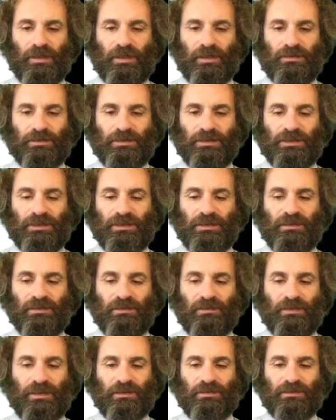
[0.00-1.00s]
T,
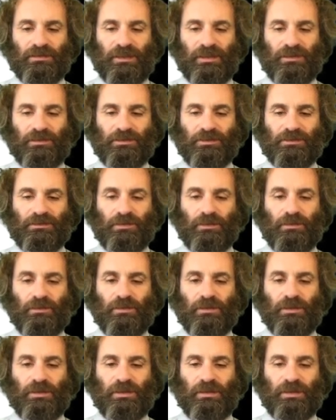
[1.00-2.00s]
that's not 0,
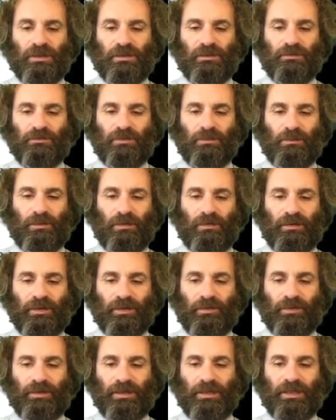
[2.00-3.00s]
increment
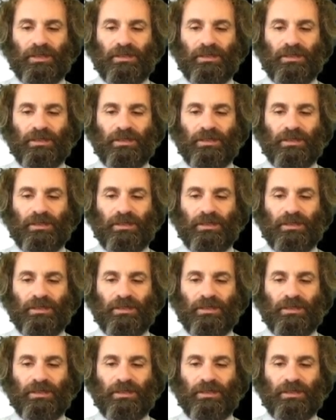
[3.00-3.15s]
length again.